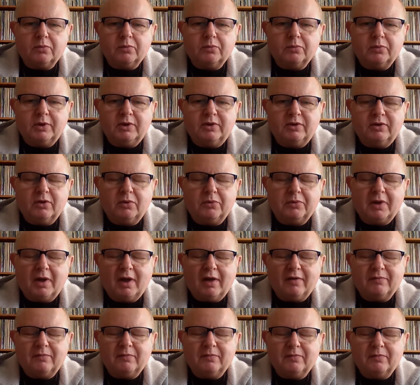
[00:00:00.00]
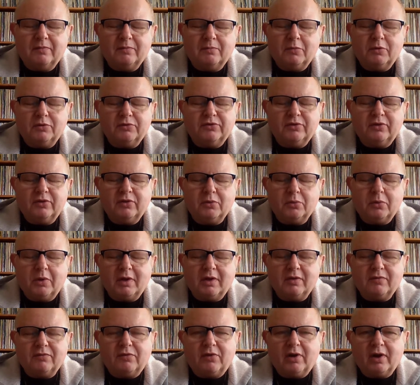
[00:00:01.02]
we don't have much in the way
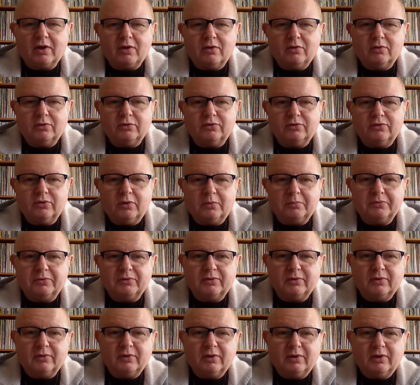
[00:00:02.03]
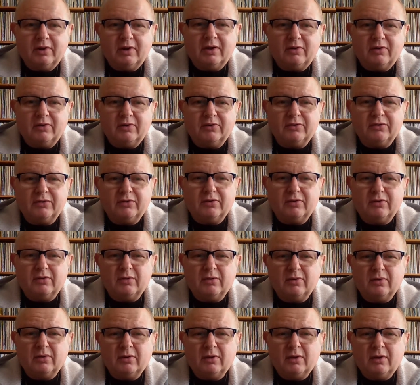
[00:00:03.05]
of record shops. The nearest
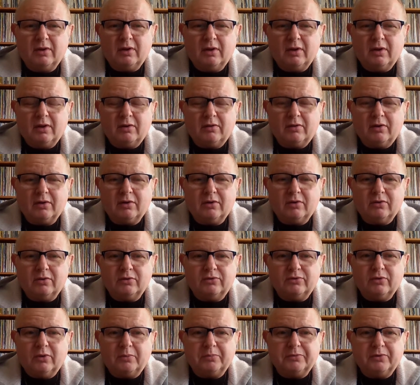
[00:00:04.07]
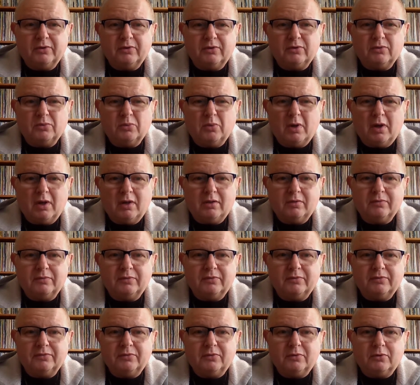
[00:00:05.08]
record shops are 12 and
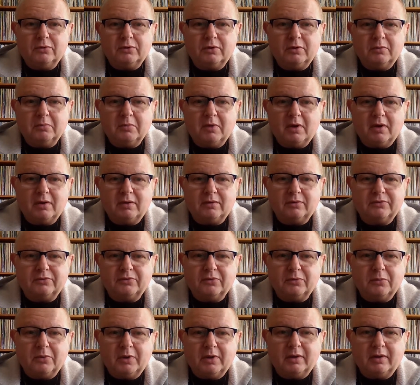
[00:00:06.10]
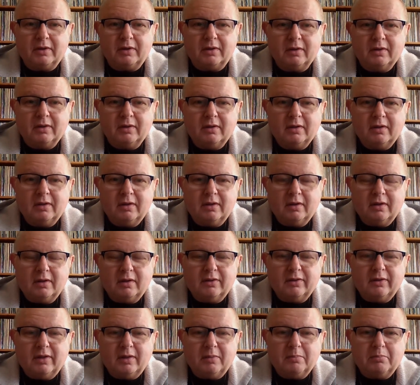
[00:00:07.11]
14 miles away,
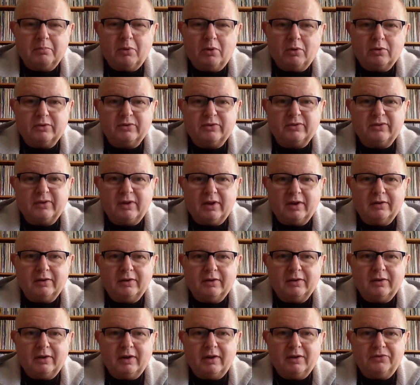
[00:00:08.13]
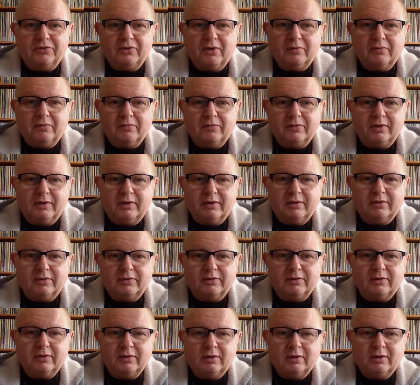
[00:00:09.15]
and they're bog standard
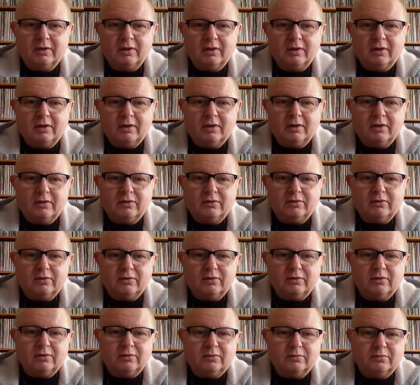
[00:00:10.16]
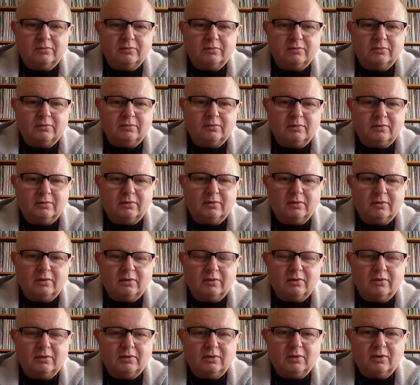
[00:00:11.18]
HMVs, so
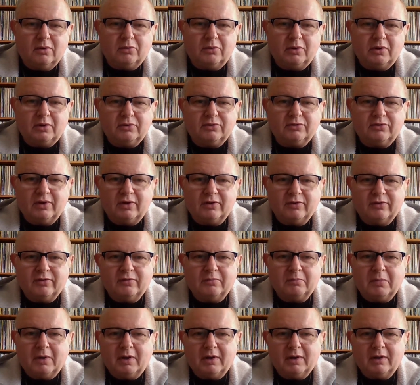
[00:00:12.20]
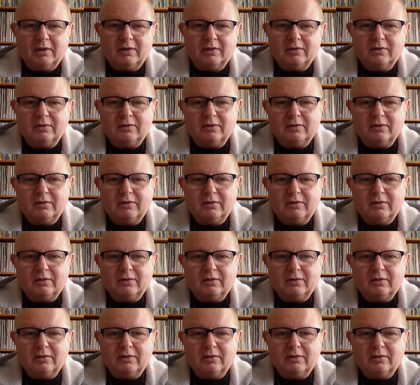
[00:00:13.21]
no real chance of buying,